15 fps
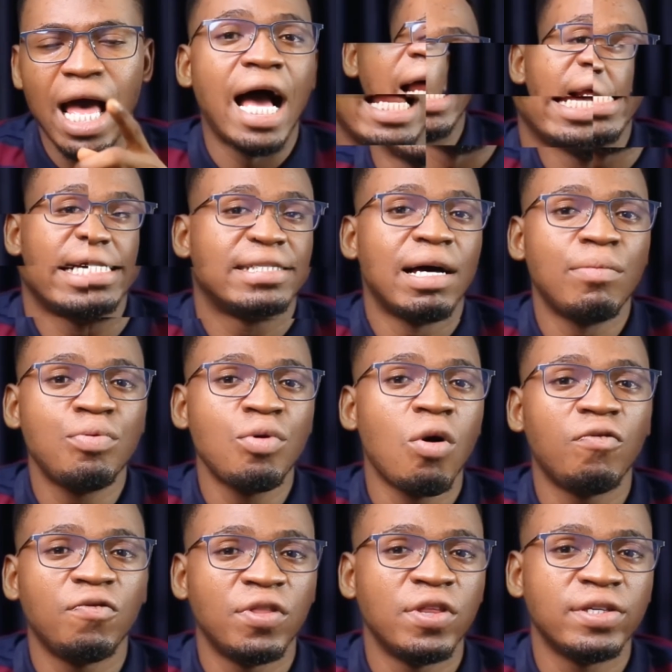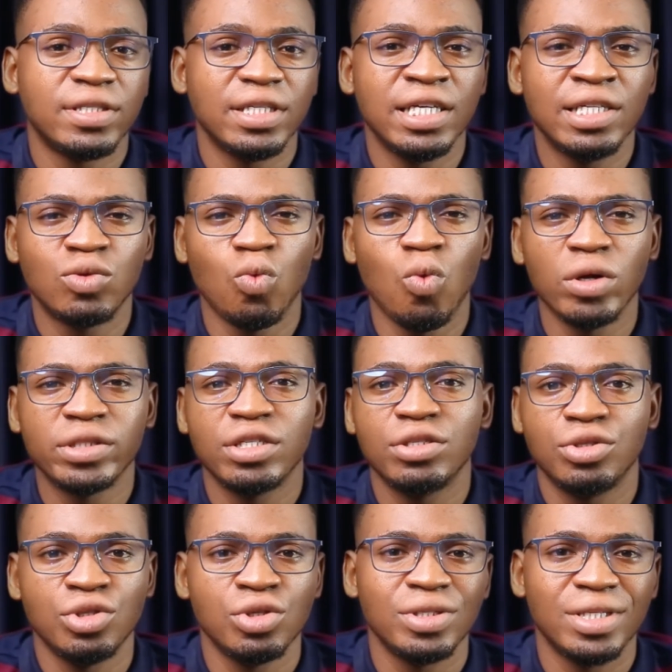An example of this is what
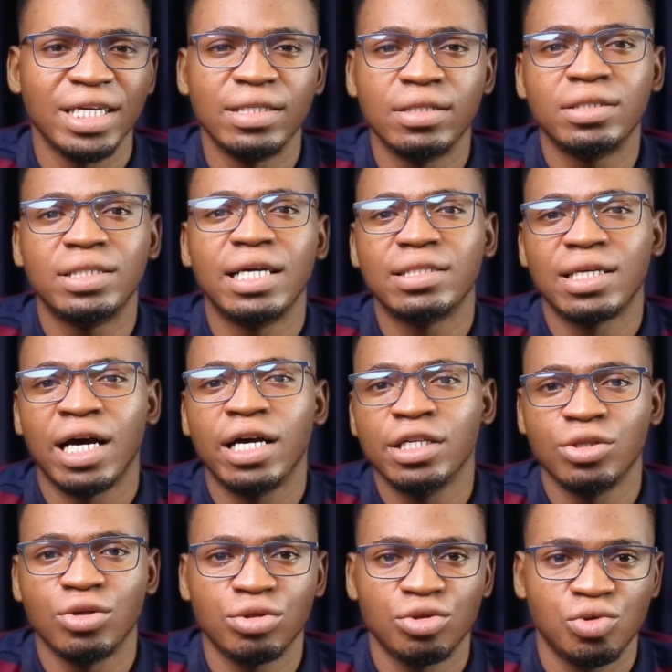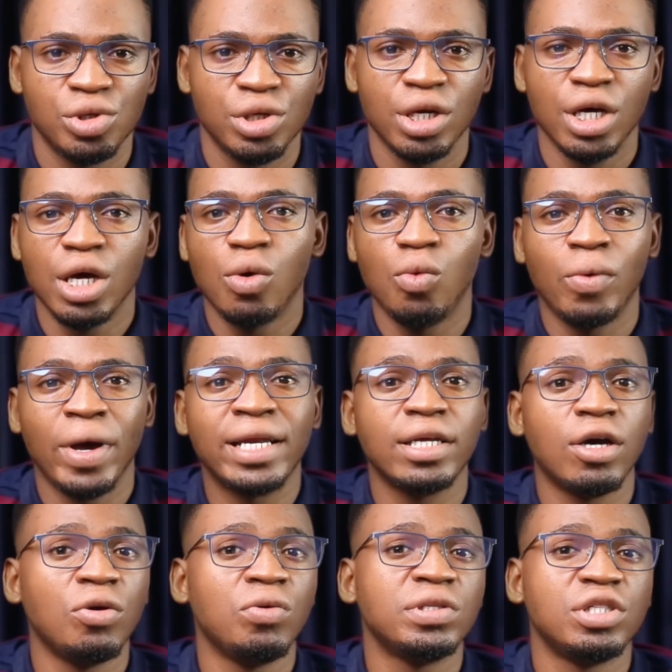is used in the dental industry, where
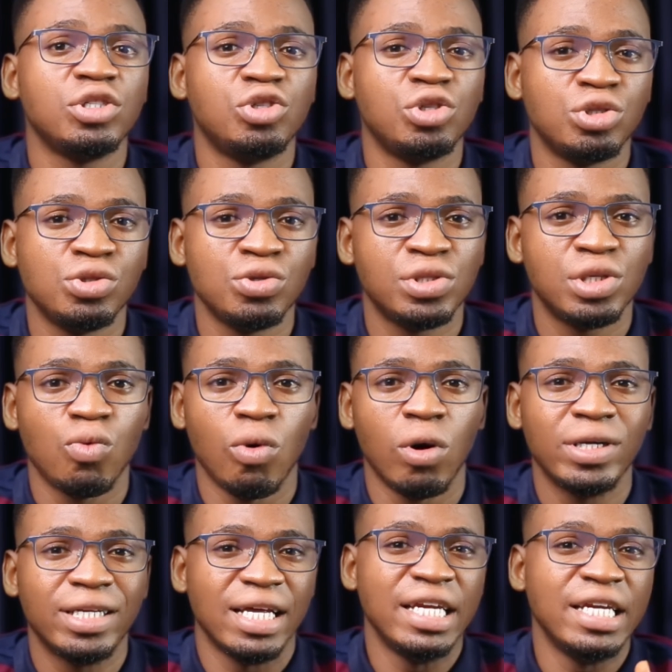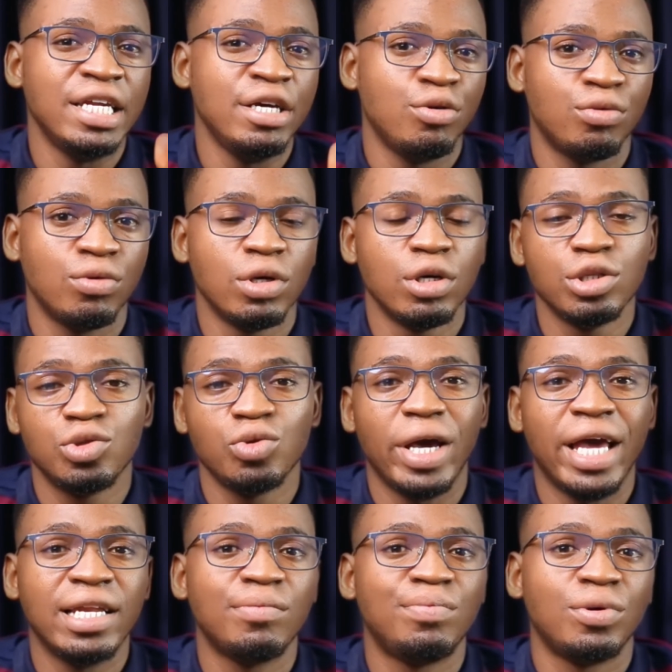they always introduce the word new
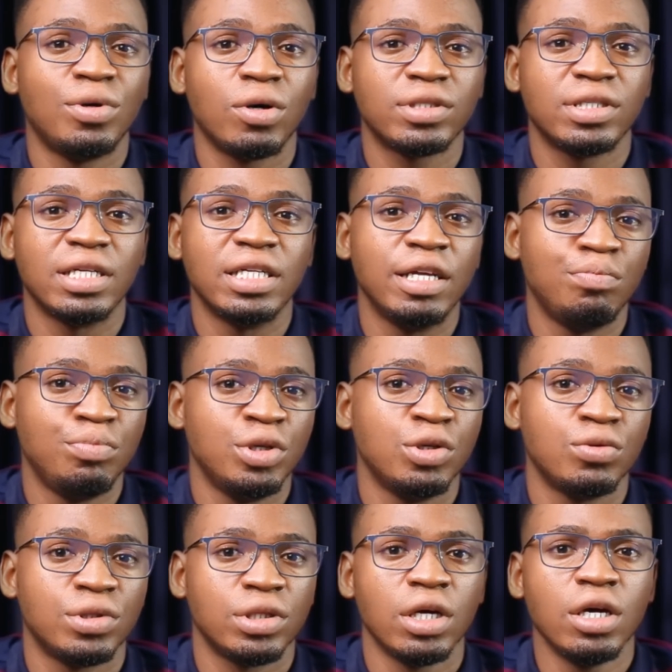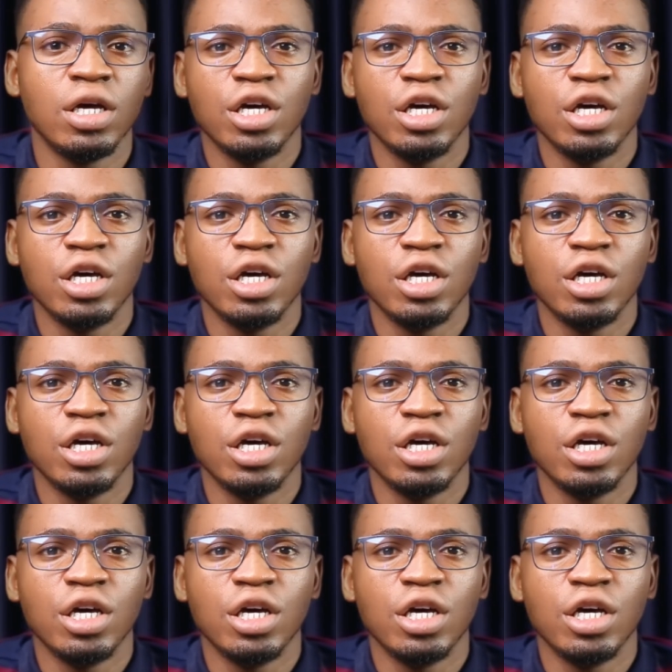to any product they build.